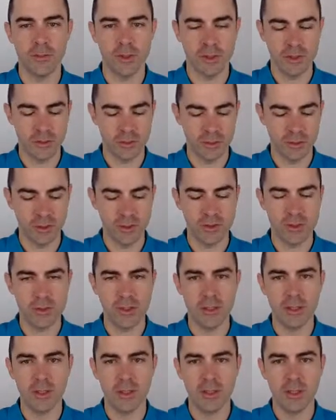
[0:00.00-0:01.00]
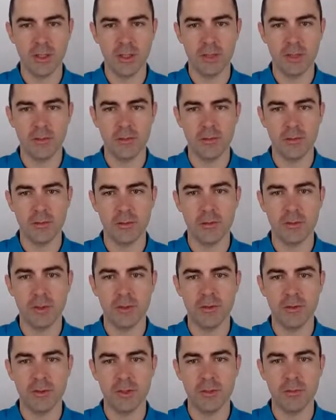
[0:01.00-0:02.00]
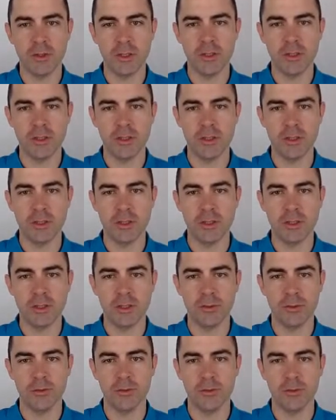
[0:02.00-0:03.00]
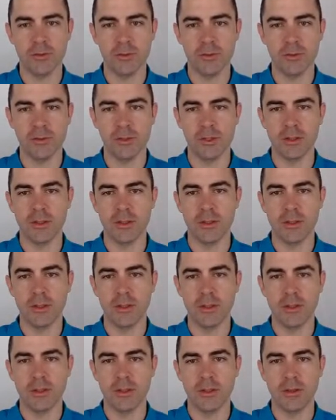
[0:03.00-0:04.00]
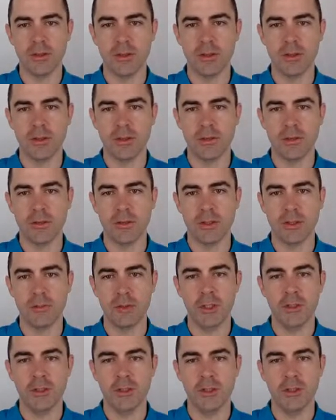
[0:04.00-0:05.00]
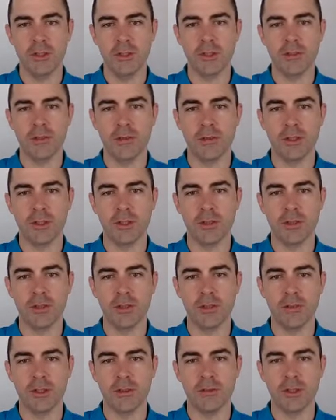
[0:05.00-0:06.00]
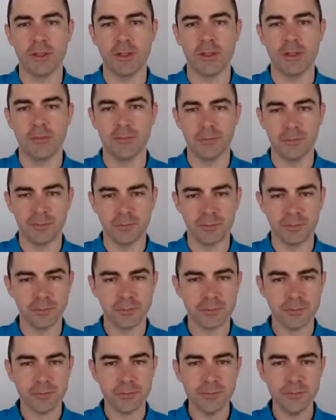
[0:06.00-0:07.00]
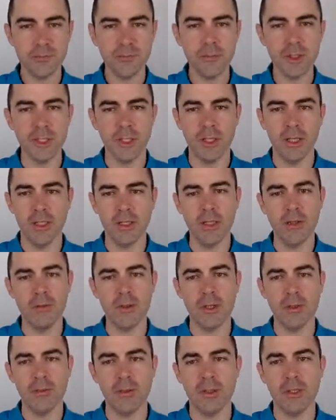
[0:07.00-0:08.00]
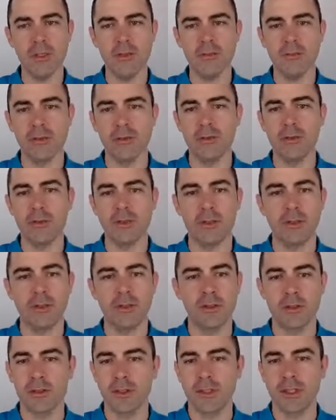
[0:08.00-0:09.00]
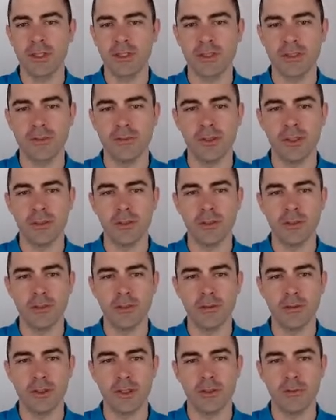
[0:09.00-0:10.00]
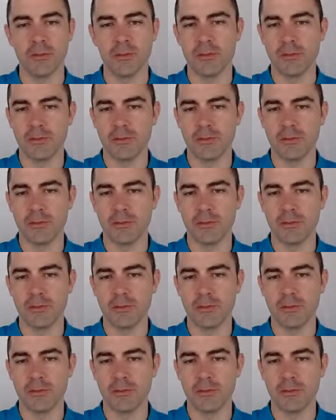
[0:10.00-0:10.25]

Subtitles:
As you can see from the previous image, it has moved, right, a bit in the direction of the event. And now we are ready for the next event to come.